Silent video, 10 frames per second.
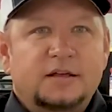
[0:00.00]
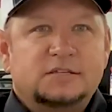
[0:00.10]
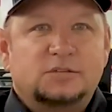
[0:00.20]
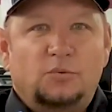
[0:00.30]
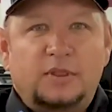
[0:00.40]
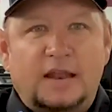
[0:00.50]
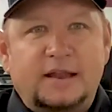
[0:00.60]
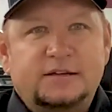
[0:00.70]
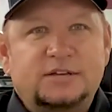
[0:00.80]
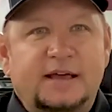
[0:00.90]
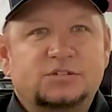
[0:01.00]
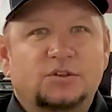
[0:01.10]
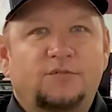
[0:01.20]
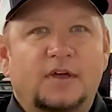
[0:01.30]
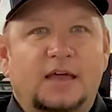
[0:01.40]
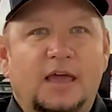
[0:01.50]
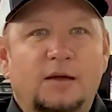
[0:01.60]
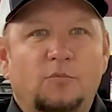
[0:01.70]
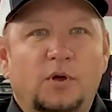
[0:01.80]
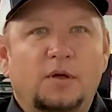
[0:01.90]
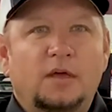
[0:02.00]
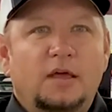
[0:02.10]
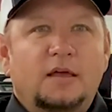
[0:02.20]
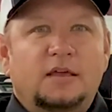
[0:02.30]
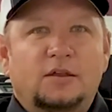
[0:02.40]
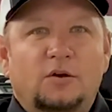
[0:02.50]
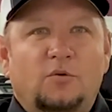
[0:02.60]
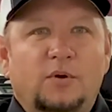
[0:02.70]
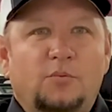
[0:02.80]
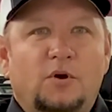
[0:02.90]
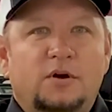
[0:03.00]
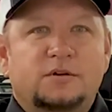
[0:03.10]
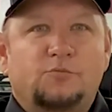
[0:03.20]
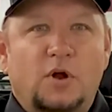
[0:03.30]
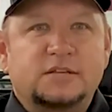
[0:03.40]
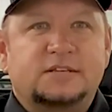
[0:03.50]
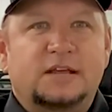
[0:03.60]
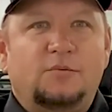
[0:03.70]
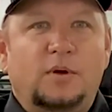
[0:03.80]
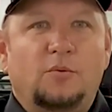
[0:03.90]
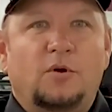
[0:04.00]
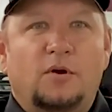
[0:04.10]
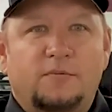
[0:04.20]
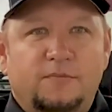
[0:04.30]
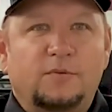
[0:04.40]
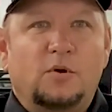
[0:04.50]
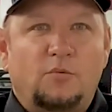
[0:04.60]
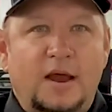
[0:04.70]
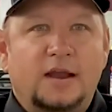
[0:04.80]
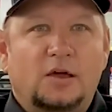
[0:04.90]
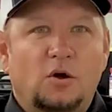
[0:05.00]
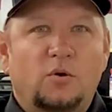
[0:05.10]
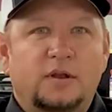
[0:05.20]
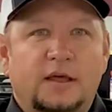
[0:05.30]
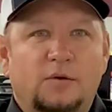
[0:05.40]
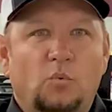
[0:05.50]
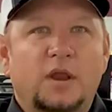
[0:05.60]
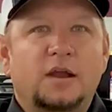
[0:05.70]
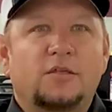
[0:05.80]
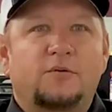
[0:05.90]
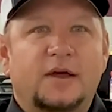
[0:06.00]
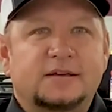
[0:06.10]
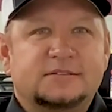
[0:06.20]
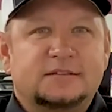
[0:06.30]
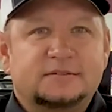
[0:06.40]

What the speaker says: So when that next national event came, we weren't rusty. We were ready to go and win another race.